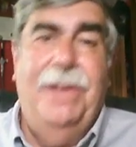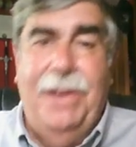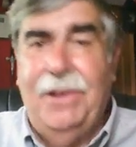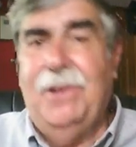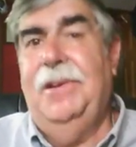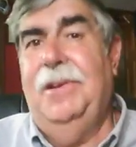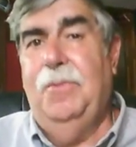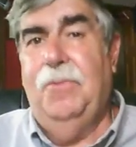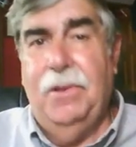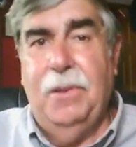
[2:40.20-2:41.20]
ink it
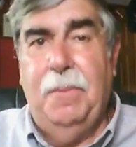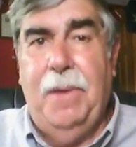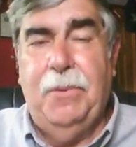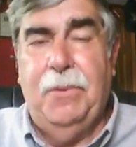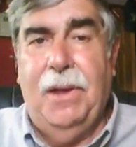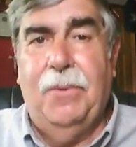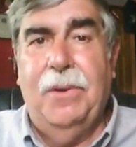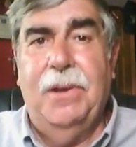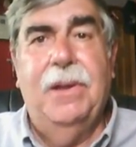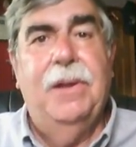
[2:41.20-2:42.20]
and run the paper that
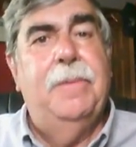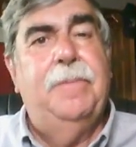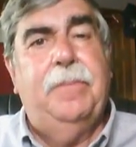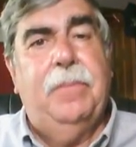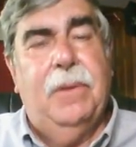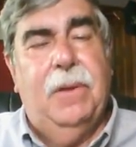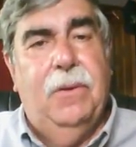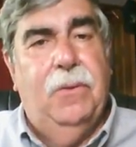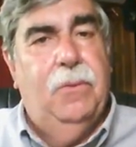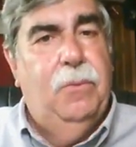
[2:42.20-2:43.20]
way.
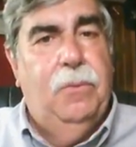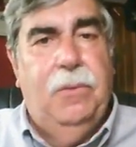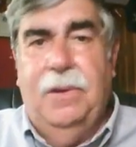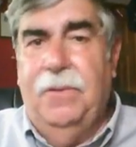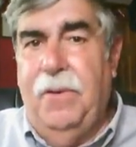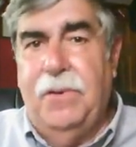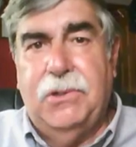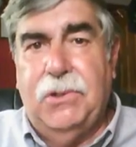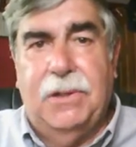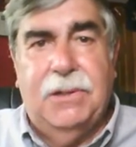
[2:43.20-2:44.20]
In a very
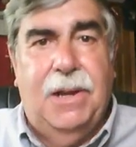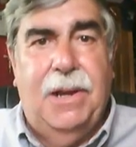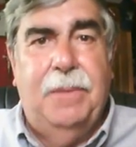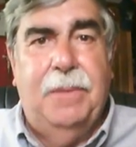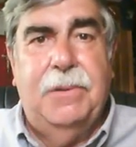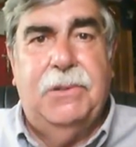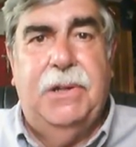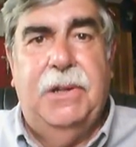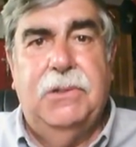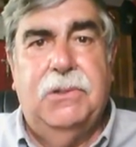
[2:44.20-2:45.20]
short time, it
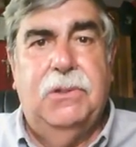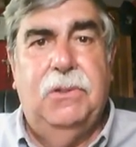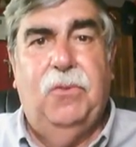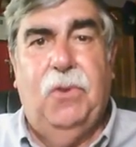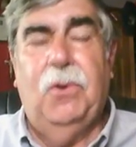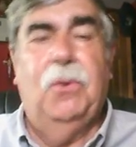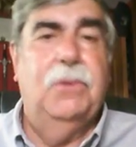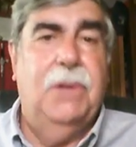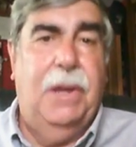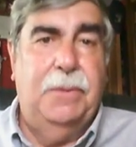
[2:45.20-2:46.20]
changed to
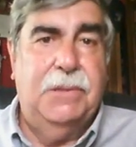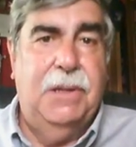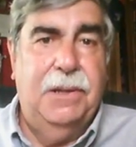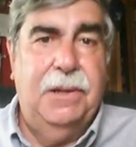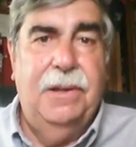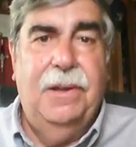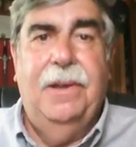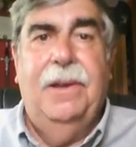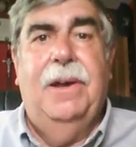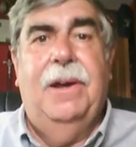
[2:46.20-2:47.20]
photo typesetting,
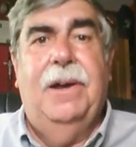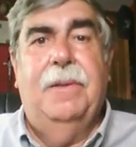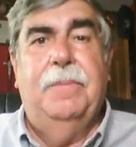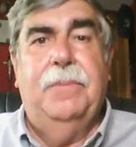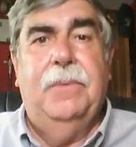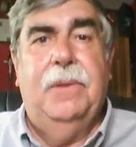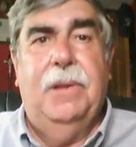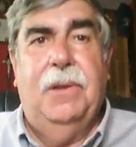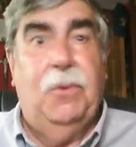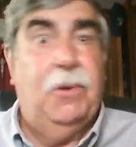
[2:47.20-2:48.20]
and
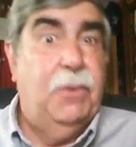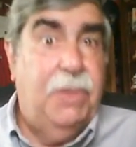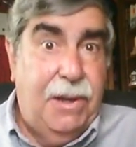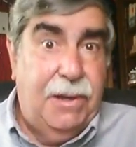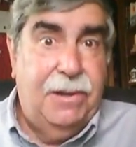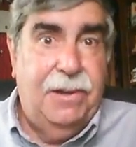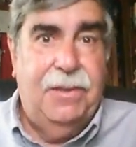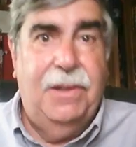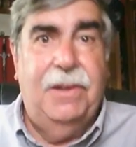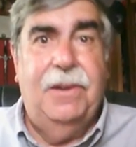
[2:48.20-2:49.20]
I worked with that.
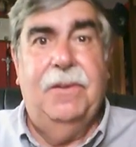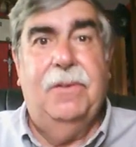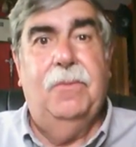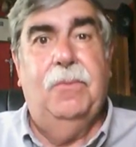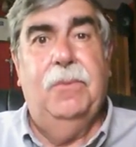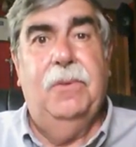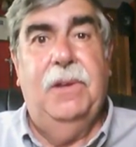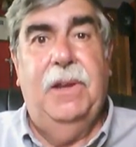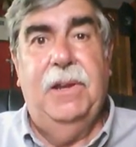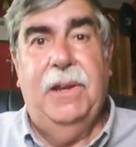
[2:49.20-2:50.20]
And then
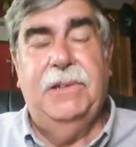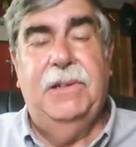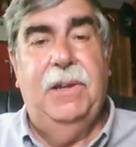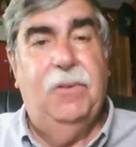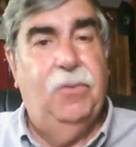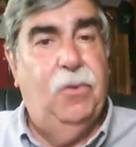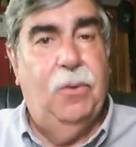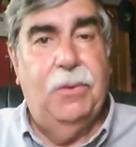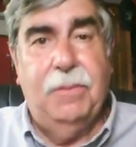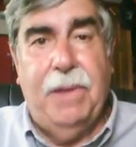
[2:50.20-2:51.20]
in
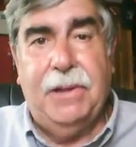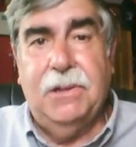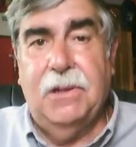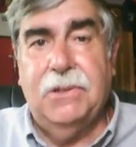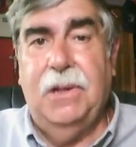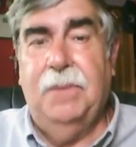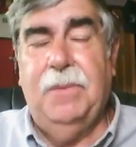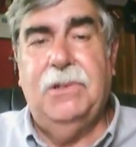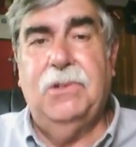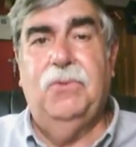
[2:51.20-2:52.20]
1984, when the Macintosh came,
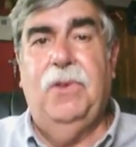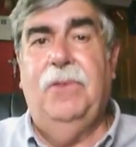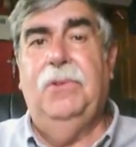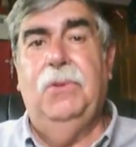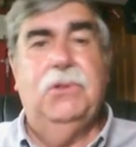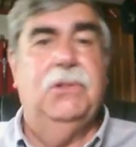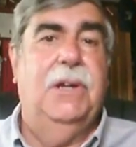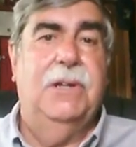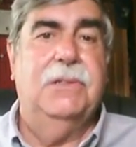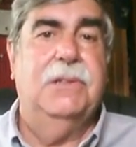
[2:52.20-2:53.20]
that just
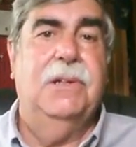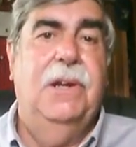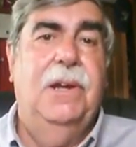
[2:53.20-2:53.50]
revolutionized